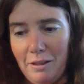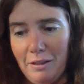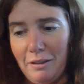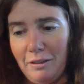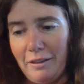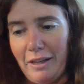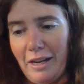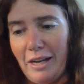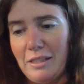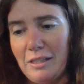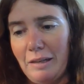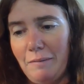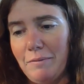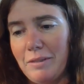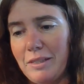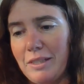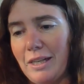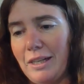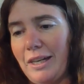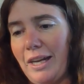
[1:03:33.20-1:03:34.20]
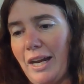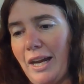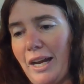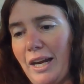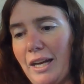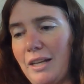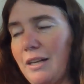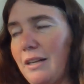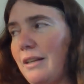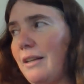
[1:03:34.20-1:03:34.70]
Well, her last name's
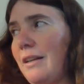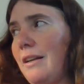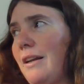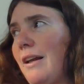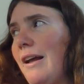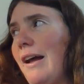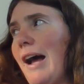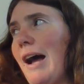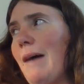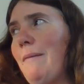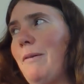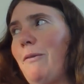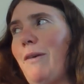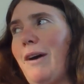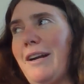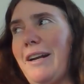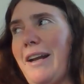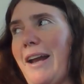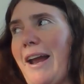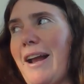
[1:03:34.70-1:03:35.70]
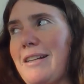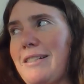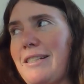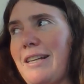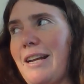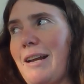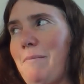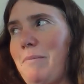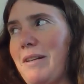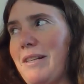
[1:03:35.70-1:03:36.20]
Kincaid. Thomas Kinkade. I've been wanting to ask
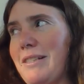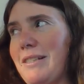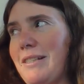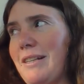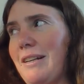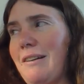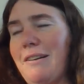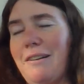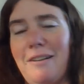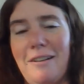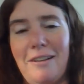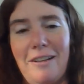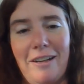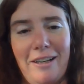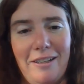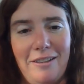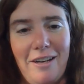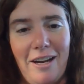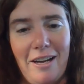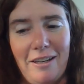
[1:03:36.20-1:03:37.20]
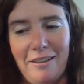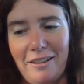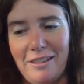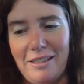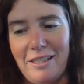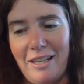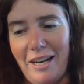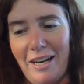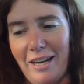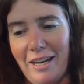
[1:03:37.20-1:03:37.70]
that, but it's not, not,
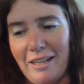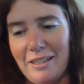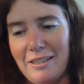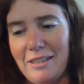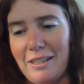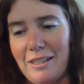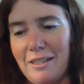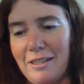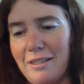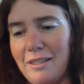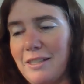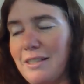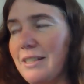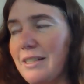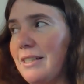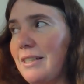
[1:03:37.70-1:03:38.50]
nice to ask. Thomas